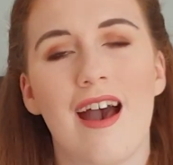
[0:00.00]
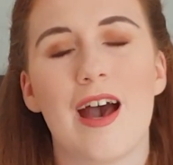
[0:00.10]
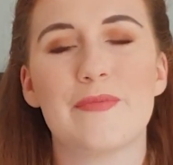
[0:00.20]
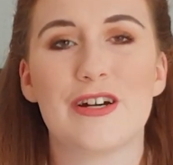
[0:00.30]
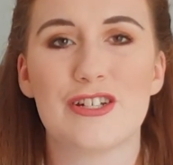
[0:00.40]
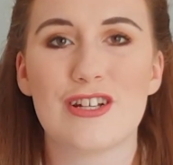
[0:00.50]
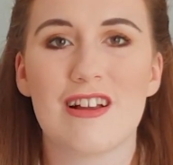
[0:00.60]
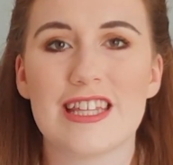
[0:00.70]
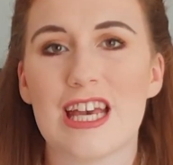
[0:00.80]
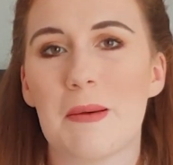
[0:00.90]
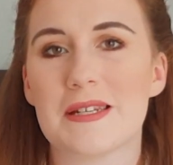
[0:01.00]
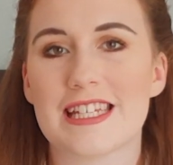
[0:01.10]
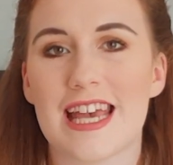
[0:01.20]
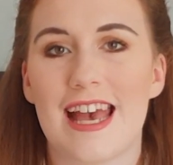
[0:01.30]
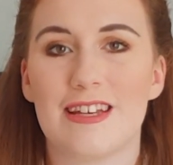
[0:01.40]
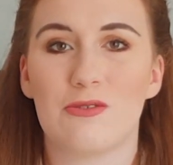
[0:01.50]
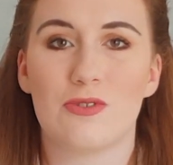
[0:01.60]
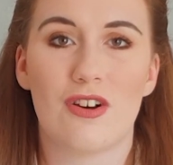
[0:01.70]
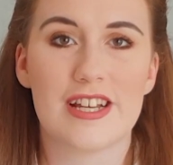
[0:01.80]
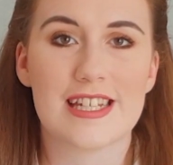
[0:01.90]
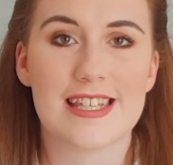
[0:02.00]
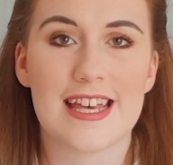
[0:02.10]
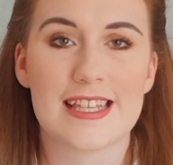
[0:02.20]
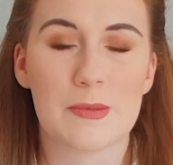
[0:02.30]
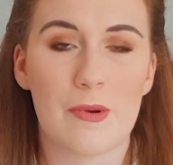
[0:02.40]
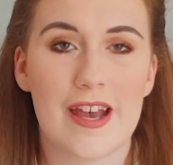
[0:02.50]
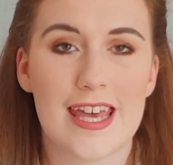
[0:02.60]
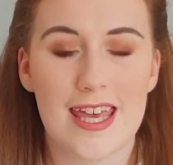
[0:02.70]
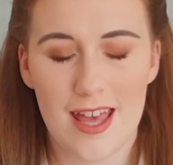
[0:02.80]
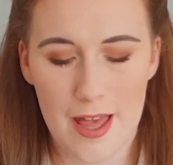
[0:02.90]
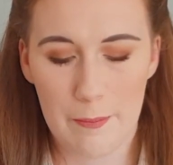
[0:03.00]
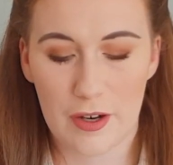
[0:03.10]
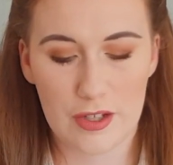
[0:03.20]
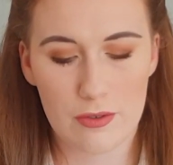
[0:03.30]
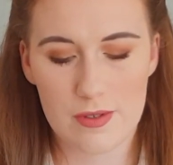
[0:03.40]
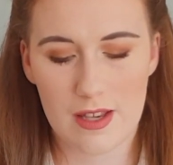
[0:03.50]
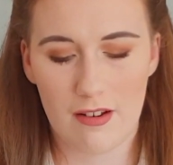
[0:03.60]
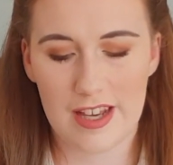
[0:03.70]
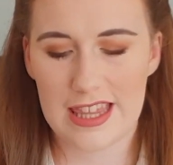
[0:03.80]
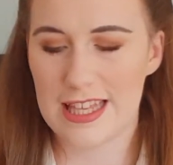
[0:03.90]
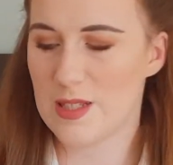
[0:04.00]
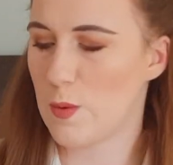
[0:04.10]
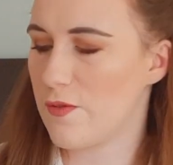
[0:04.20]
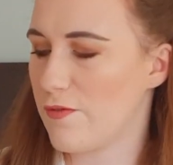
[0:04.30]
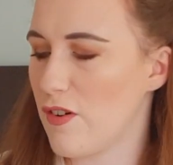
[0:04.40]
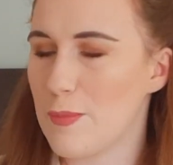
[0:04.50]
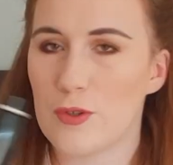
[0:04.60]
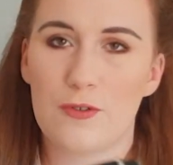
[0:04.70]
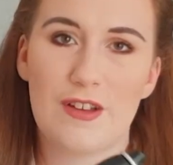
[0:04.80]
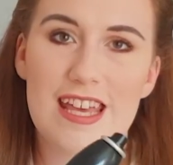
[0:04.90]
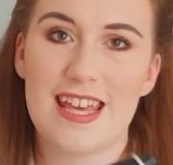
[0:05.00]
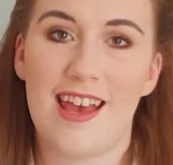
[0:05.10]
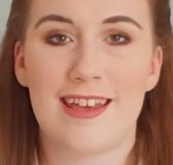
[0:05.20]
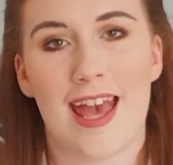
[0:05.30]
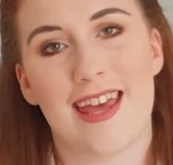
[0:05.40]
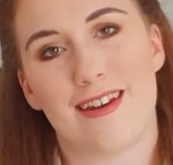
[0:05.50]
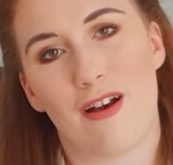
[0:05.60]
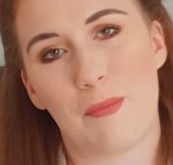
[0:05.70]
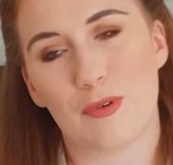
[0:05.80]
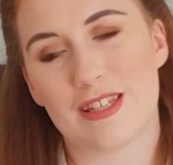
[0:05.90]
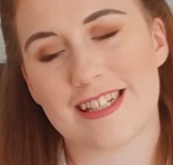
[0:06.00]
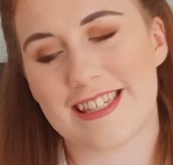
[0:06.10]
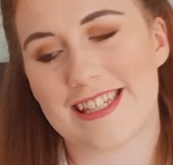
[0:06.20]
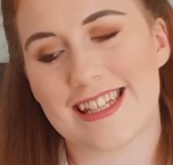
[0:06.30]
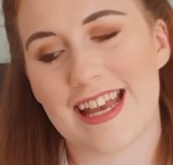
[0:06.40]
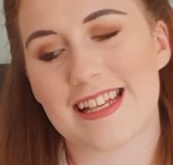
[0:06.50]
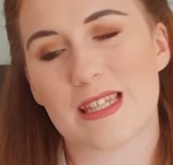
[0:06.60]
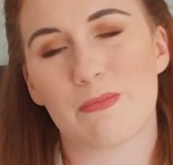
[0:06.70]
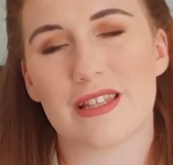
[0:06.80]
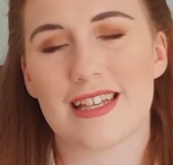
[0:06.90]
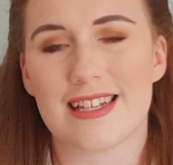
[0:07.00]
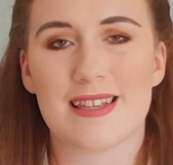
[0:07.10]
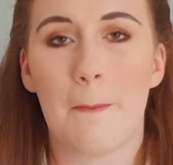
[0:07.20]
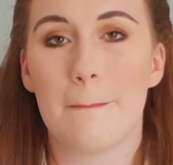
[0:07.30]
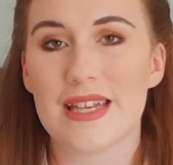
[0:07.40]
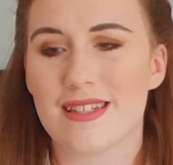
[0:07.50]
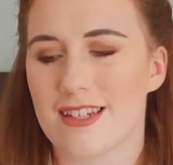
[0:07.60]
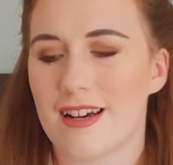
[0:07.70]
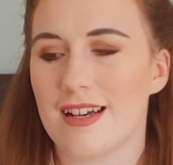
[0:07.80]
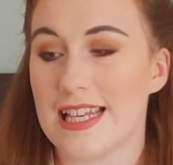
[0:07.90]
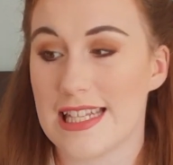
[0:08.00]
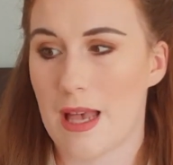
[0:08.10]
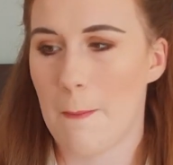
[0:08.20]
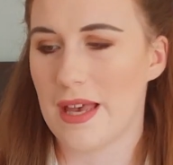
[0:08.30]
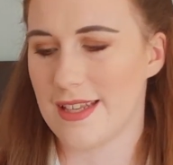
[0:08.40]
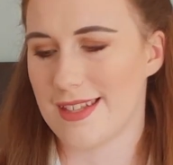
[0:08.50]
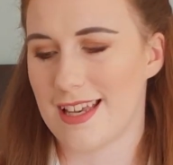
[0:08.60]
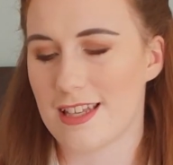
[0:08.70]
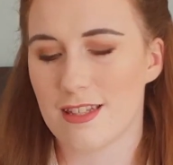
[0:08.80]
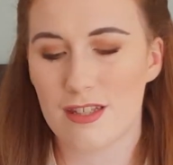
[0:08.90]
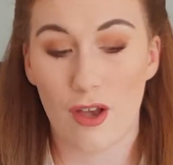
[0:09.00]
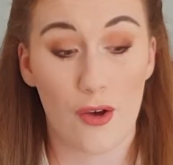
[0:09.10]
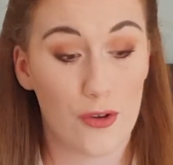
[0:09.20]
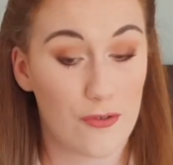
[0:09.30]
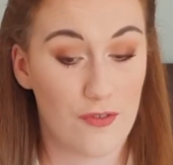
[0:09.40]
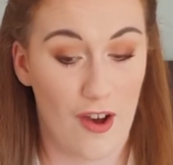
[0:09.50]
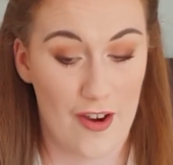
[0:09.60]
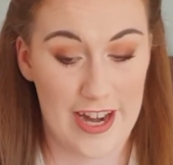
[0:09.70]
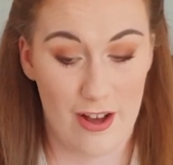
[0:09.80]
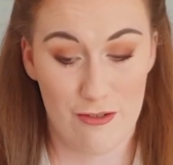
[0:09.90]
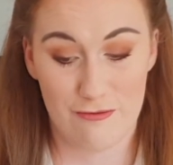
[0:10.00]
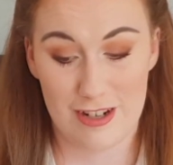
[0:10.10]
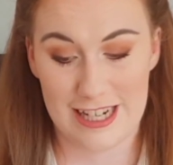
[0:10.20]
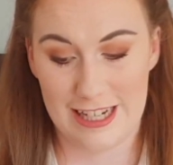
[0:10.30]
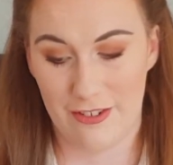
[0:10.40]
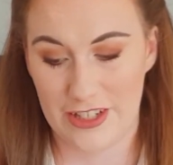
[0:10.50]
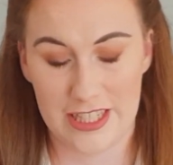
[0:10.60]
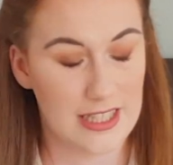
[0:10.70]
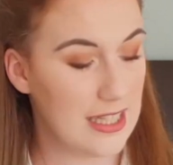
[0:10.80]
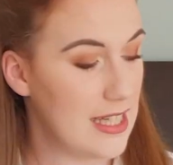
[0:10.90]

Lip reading: I do like the Urban Decay All Nighter setting spray, but I also like this one from Morphe. Again, I bought this in the States, but this mister is amazing. It's so fine, I really love it.